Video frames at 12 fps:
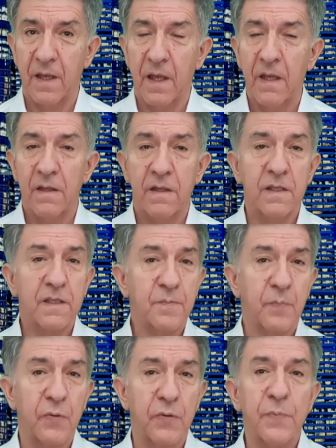These
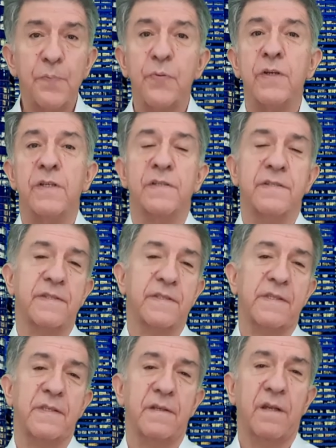poor
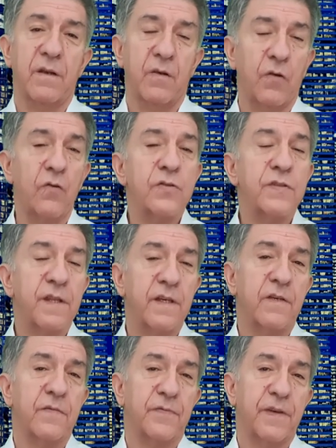priests lost
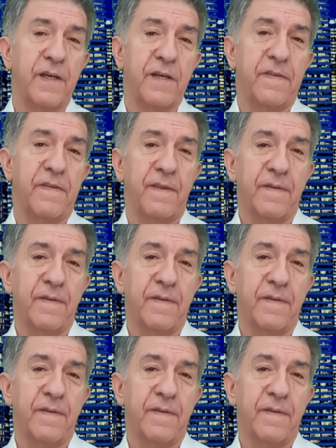their faith.